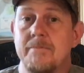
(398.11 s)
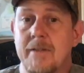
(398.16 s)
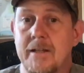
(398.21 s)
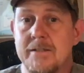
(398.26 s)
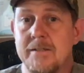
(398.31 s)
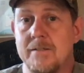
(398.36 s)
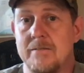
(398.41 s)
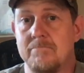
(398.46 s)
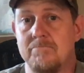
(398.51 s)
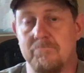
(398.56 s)

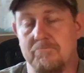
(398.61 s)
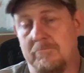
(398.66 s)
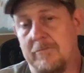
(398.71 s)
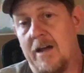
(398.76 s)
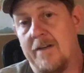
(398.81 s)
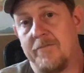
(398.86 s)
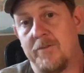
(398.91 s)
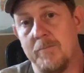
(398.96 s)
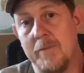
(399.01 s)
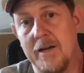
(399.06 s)
That's
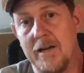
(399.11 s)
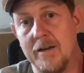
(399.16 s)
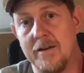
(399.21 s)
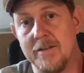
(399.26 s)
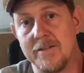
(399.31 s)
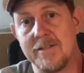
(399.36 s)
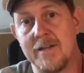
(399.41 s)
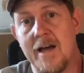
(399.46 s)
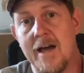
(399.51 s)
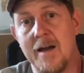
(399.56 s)
not for me to
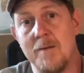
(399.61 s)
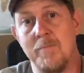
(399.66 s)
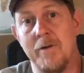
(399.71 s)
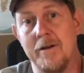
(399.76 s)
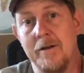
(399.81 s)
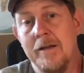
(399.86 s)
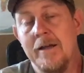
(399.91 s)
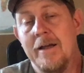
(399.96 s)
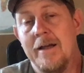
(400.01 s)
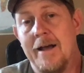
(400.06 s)
decide,
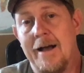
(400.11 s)
but